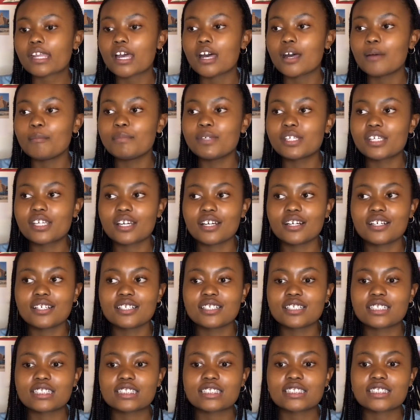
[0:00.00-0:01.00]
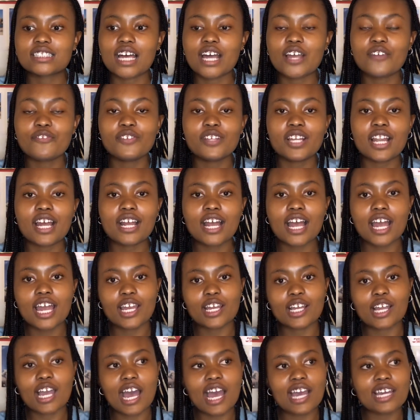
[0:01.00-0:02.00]
Because I feel like I
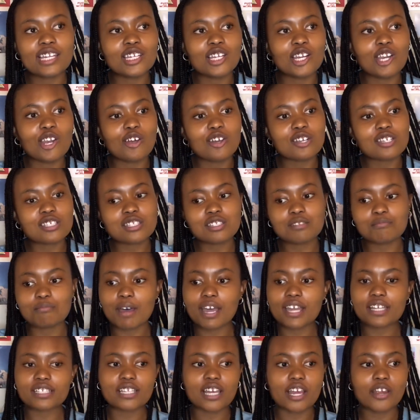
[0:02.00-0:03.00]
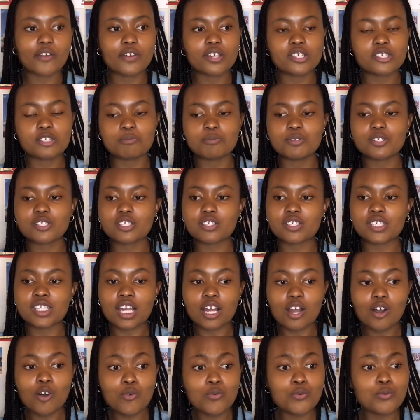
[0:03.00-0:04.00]
kind of lost my direction, because I was like,
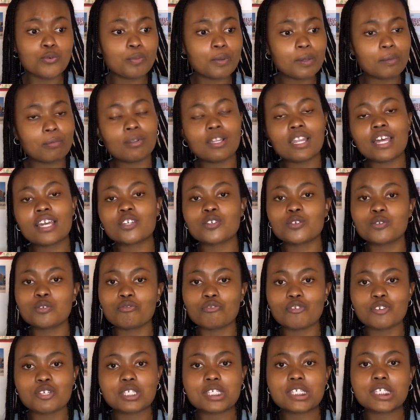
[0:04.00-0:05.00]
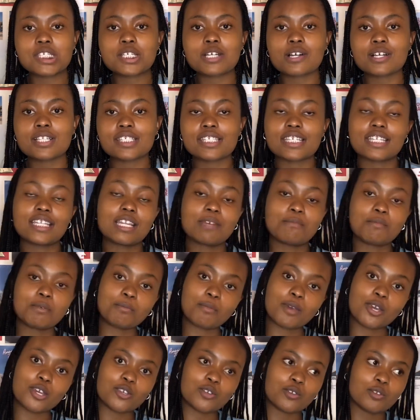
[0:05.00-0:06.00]
oh, people like university content, let me
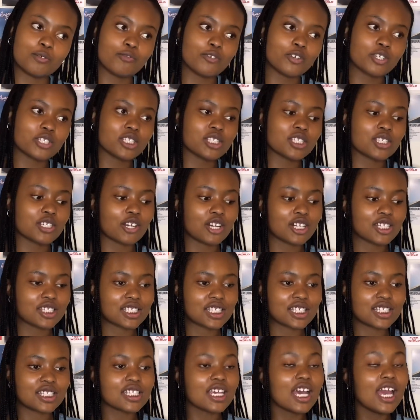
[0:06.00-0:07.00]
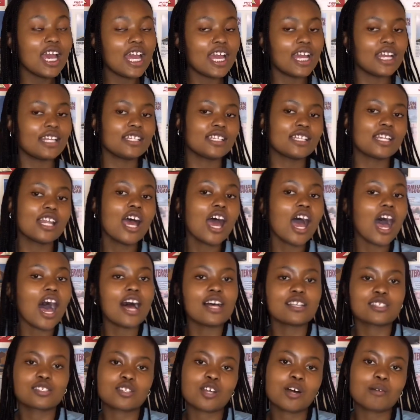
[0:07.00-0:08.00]
make university content. And then I
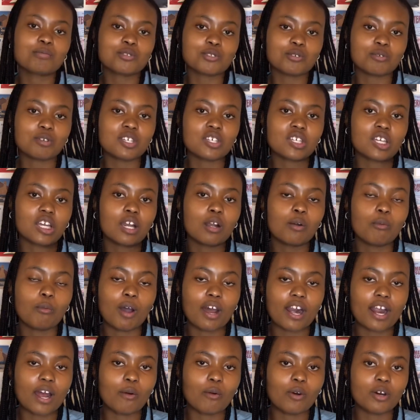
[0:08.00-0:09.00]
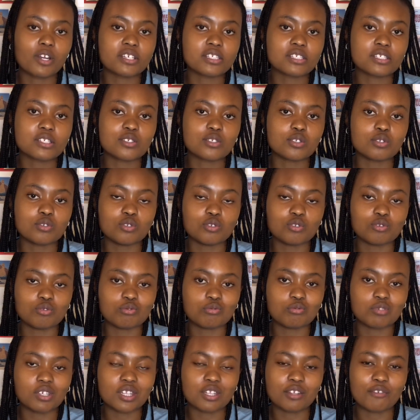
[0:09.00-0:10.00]
stopped doing what I wanted to do
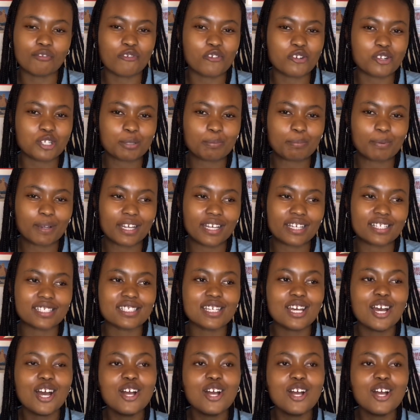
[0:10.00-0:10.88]
in the first place.